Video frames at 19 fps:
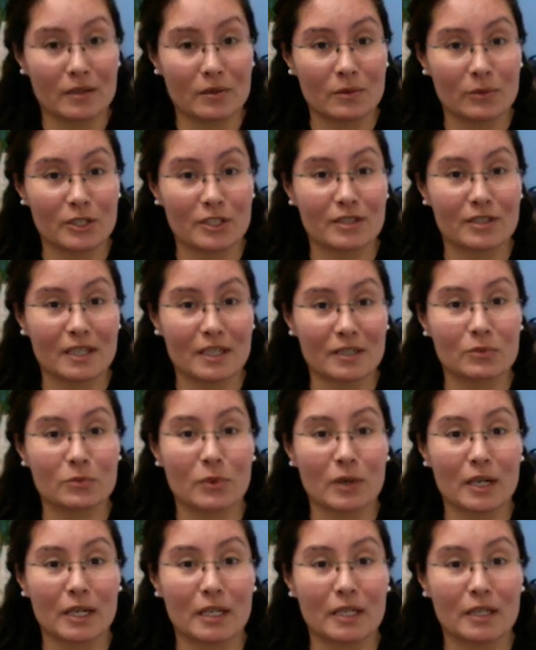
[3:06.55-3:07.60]
which that's
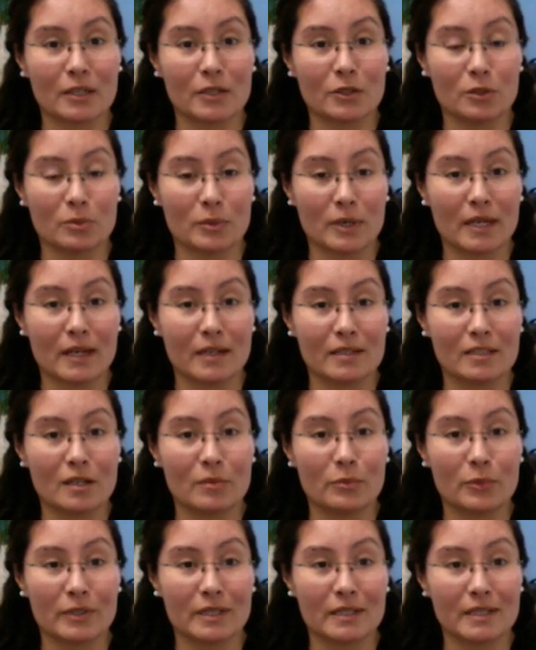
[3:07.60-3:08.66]
why you may end up
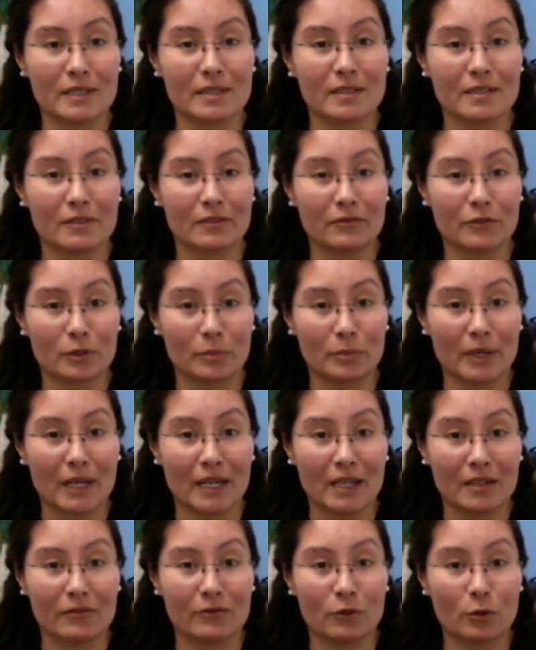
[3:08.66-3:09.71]
with a stiff or
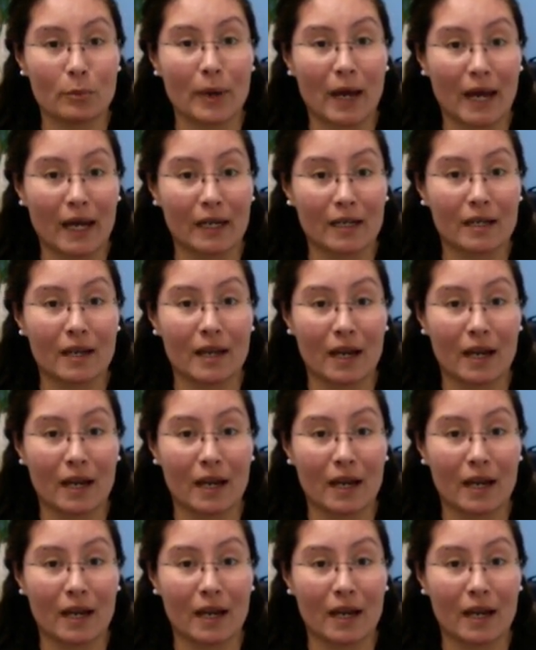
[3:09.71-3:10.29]
painful back